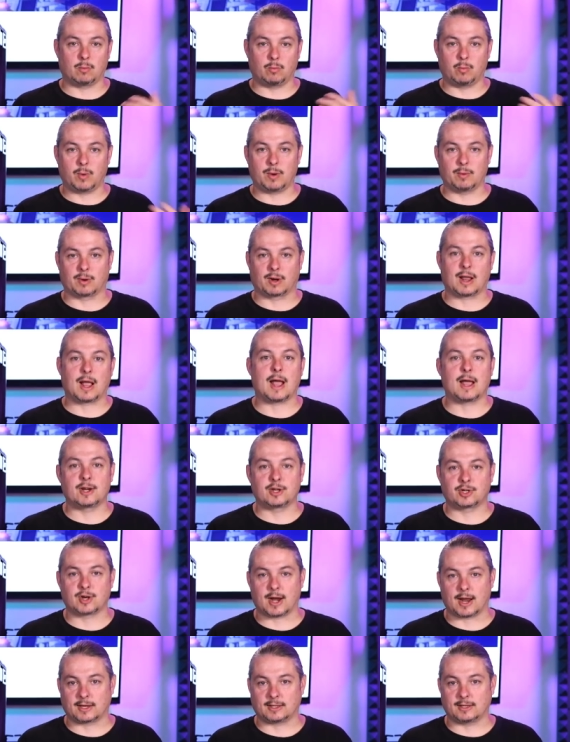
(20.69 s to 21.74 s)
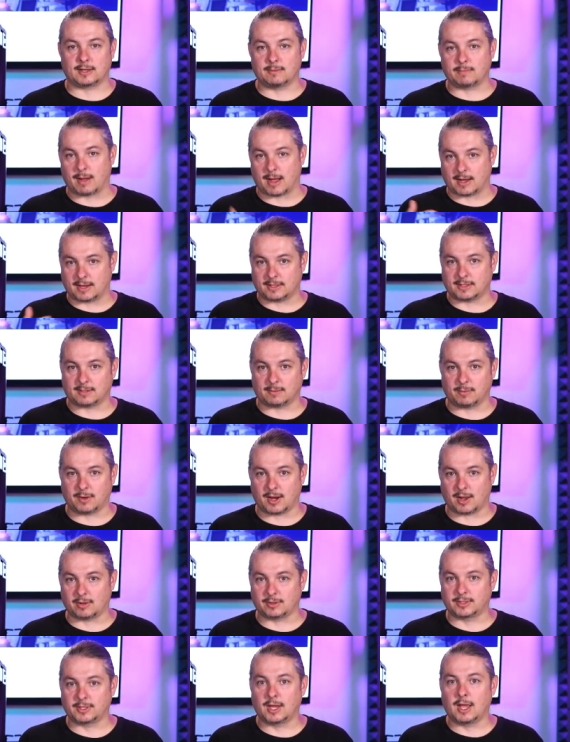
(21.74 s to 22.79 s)
we were contracted by someone
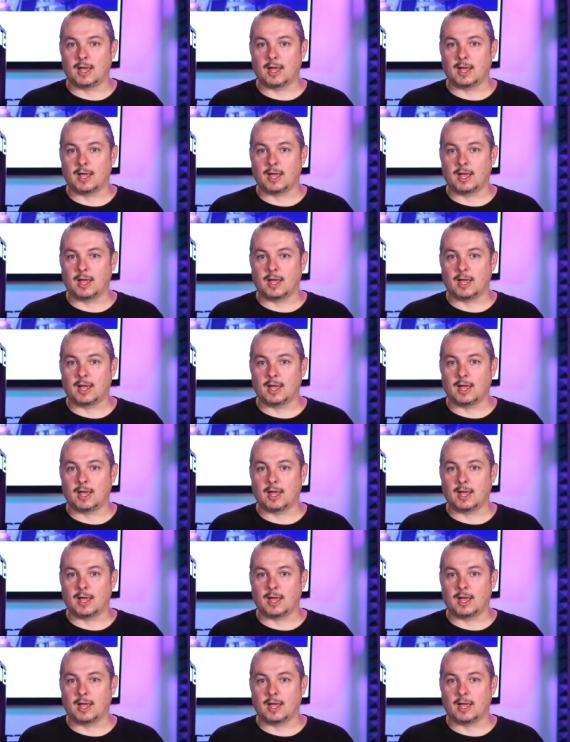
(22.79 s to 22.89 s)
else